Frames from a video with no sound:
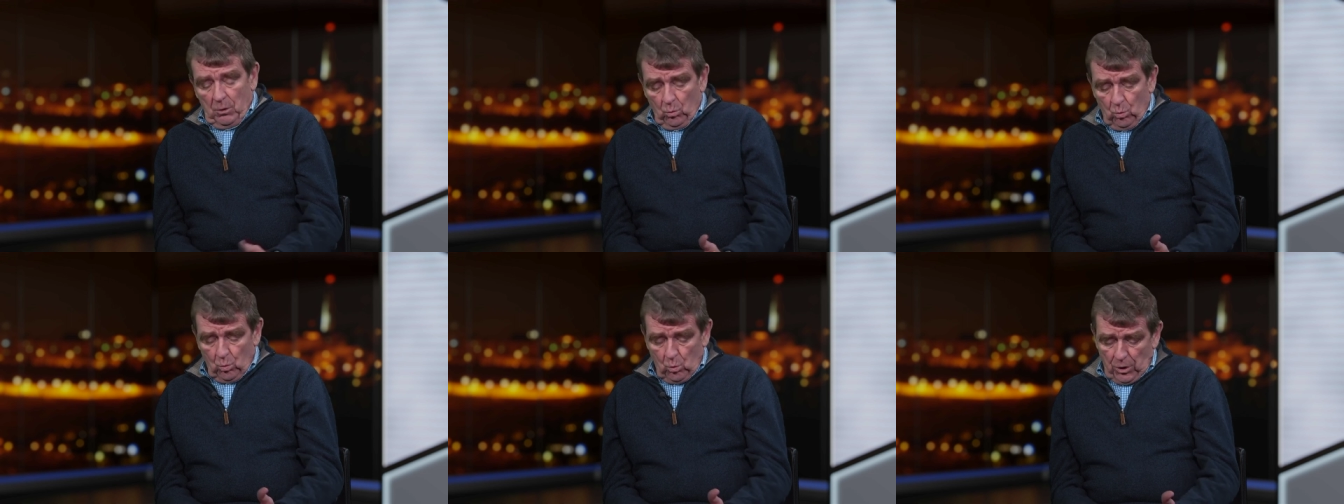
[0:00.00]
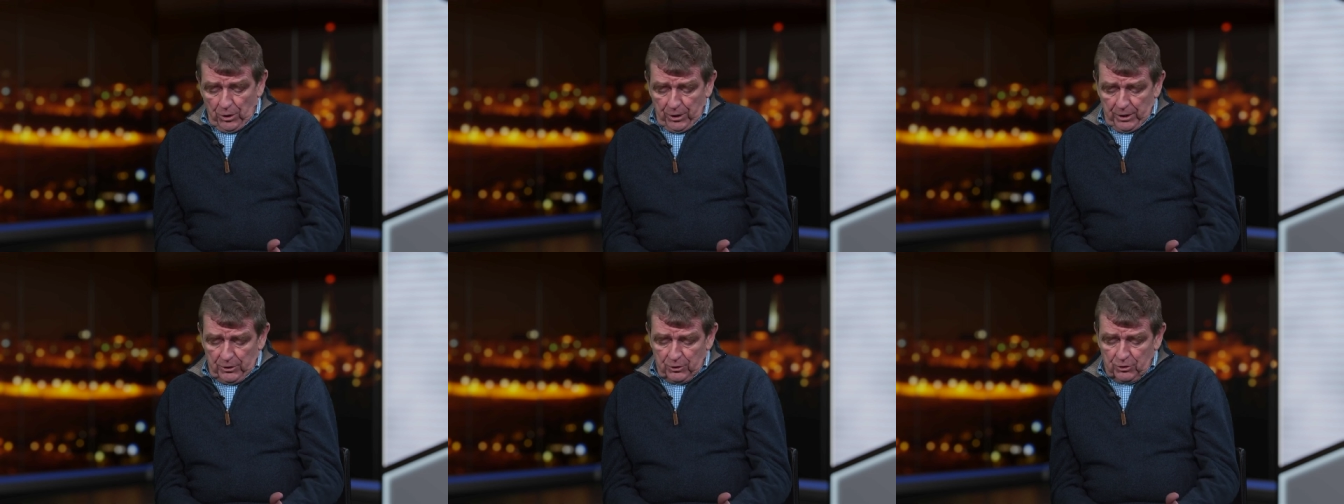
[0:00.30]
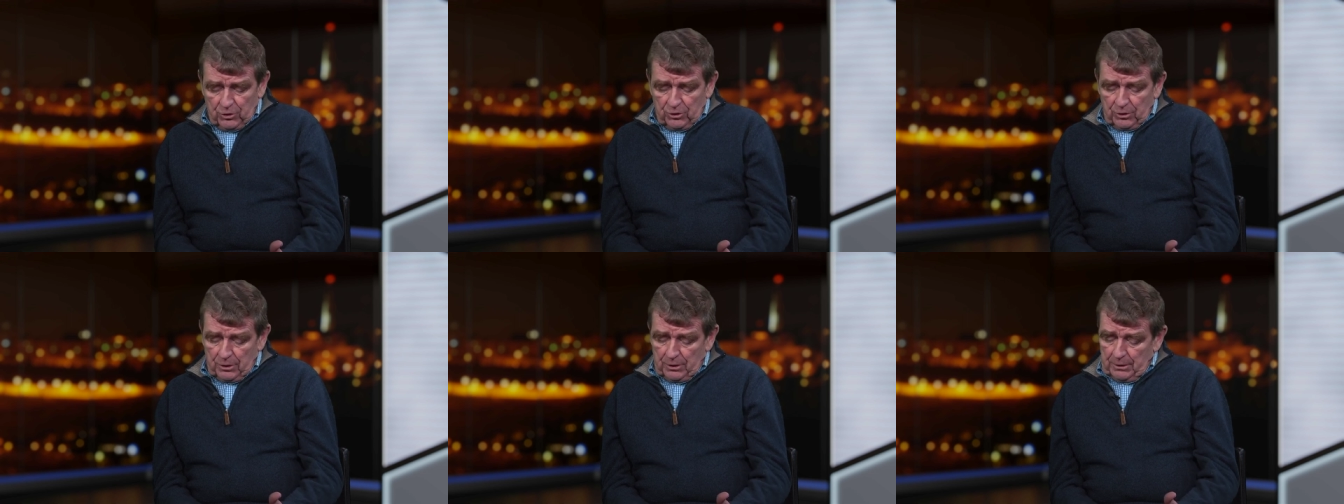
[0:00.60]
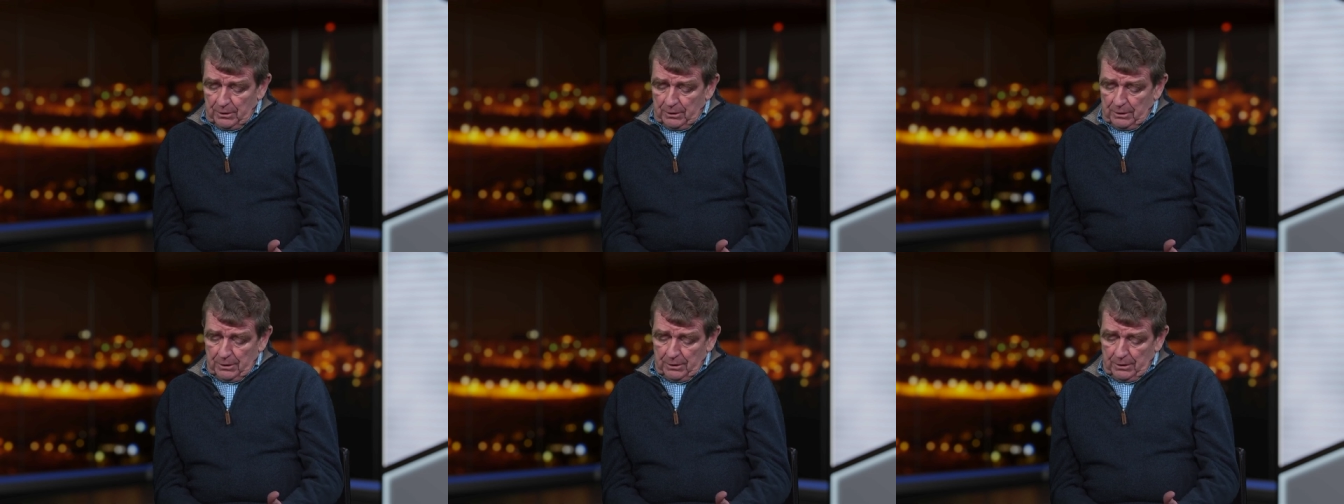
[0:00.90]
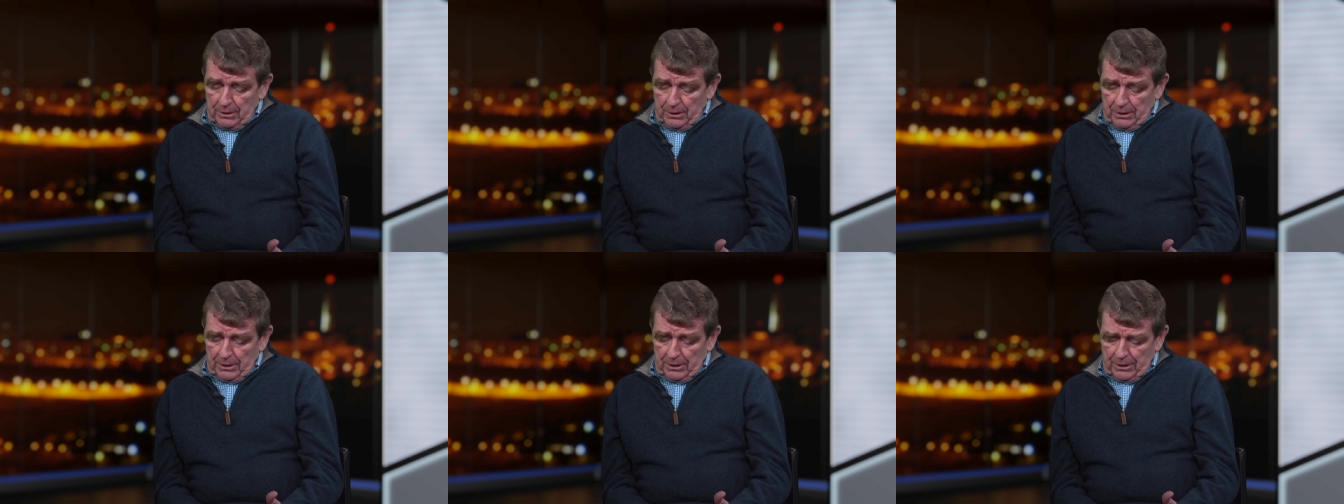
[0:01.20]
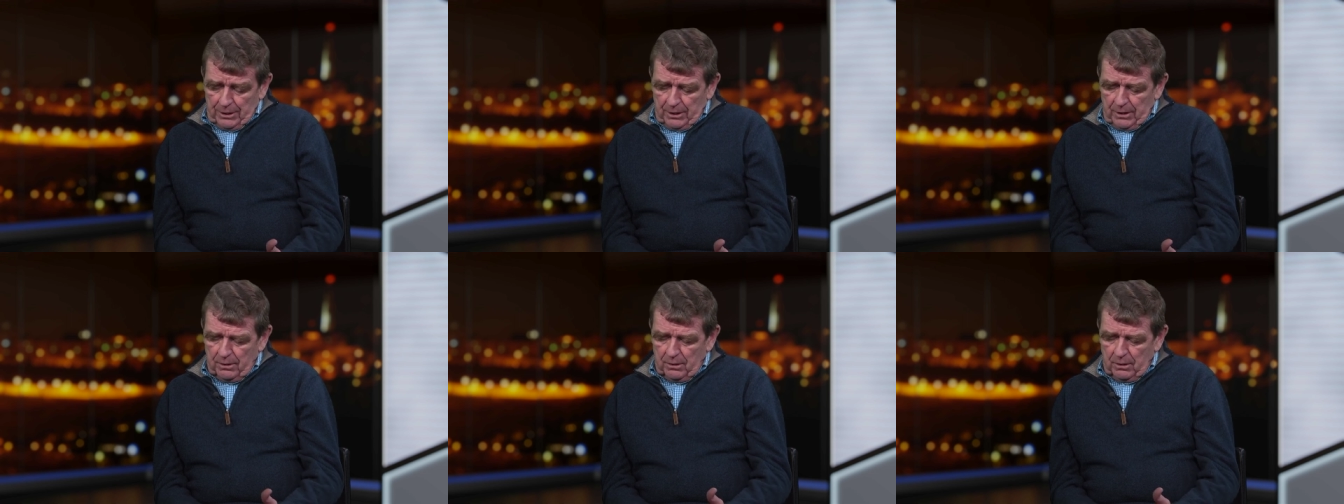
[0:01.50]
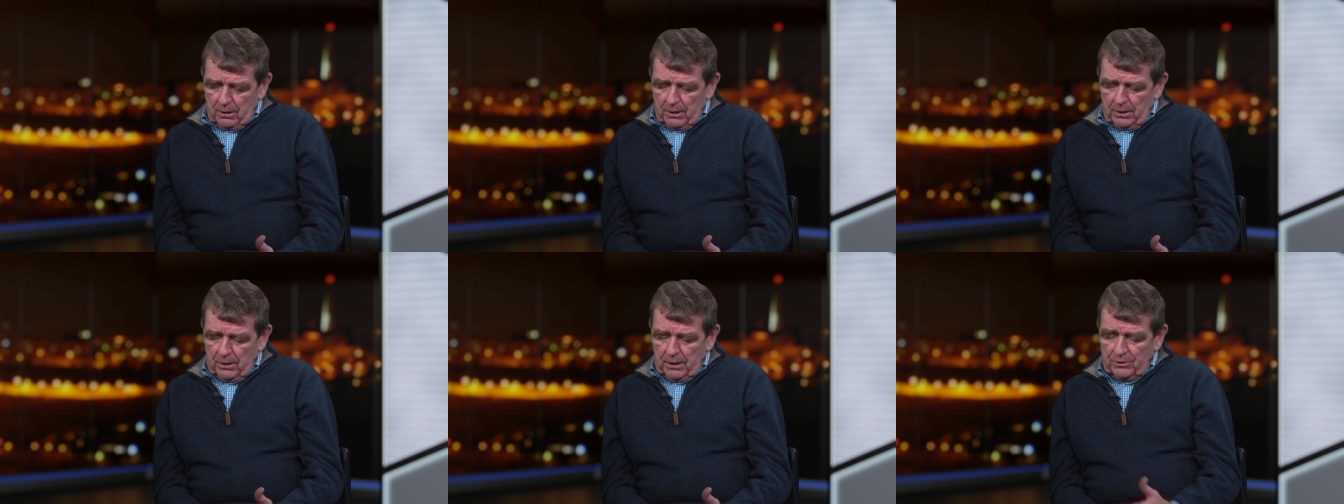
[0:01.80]
One is, and I,
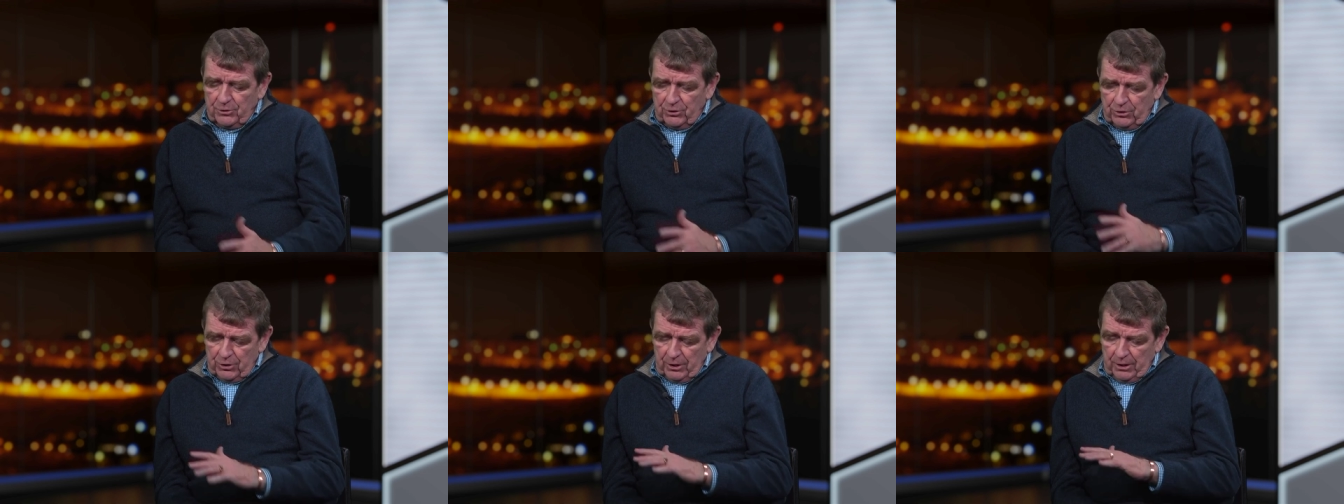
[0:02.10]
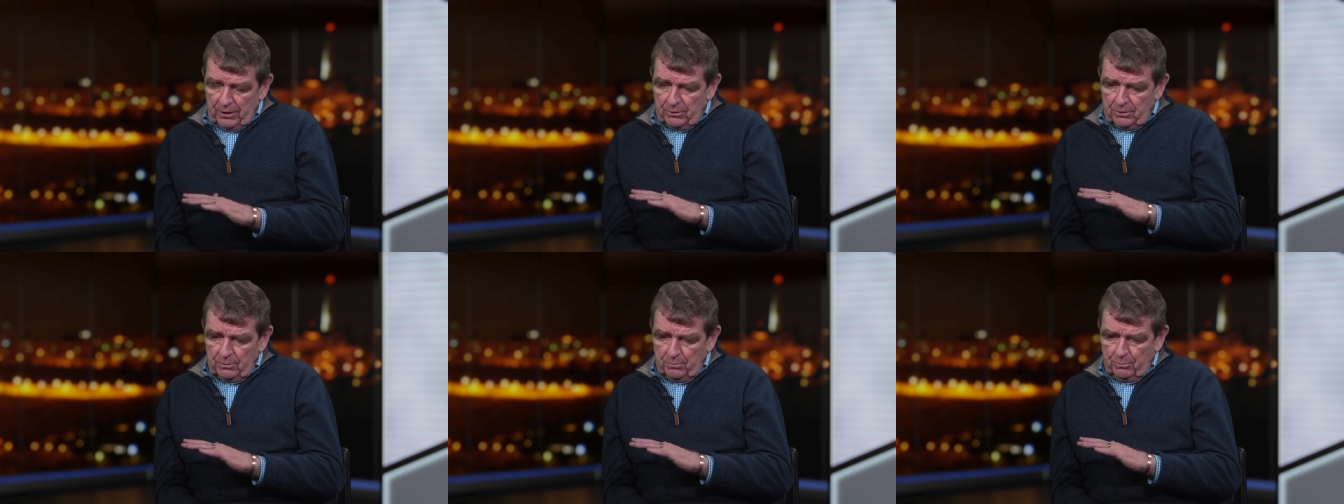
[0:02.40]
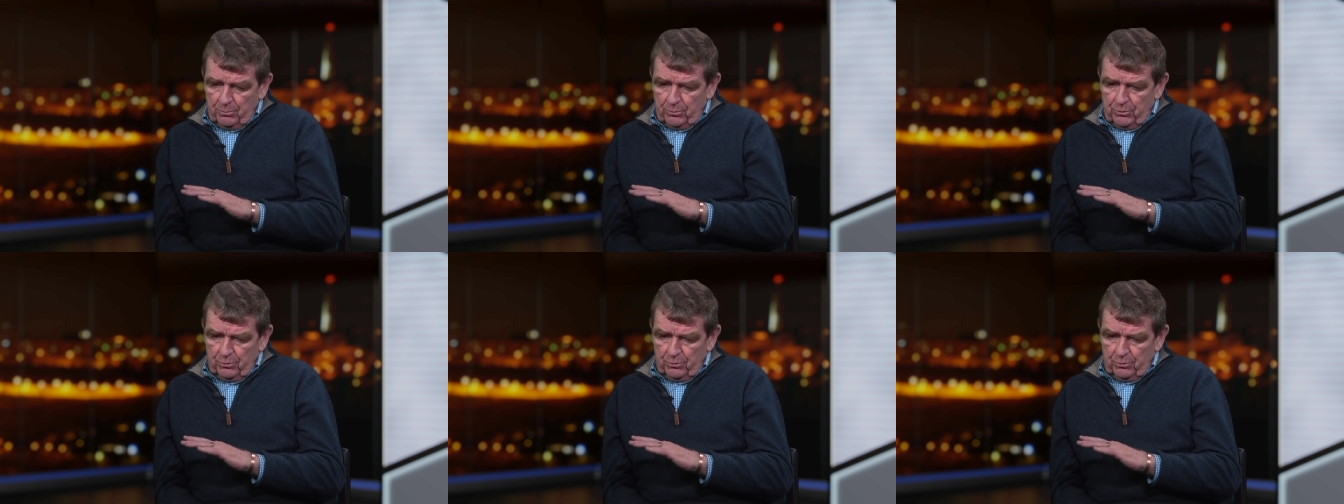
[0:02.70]
I hesitate to,